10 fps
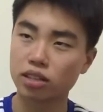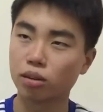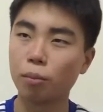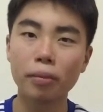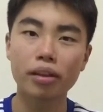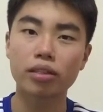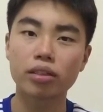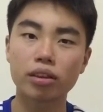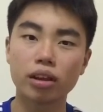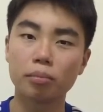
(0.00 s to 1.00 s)

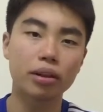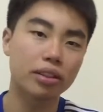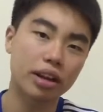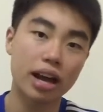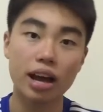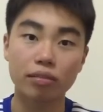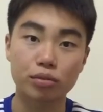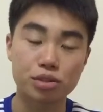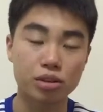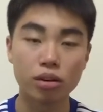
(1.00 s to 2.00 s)
month and a half
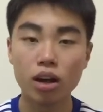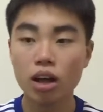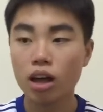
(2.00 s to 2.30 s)
or so,